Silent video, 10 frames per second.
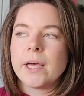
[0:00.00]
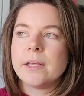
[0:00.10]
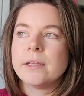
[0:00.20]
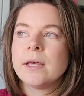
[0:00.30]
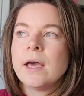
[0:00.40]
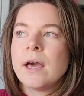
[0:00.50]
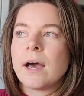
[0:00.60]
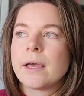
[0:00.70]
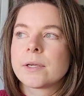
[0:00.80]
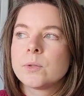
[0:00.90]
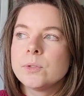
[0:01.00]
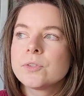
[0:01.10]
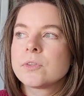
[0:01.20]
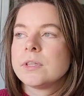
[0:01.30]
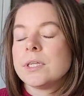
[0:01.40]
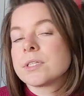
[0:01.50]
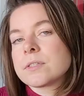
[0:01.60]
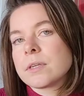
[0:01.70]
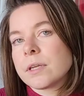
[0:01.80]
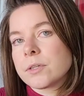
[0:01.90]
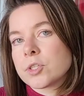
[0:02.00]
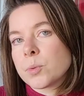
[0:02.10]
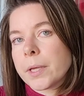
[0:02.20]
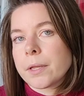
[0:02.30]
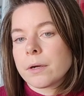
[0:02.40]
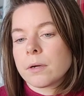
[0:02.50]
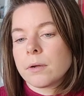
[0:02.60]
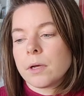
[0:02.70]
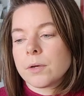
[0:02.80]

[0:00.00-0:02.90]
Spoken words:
And I could knit another sweater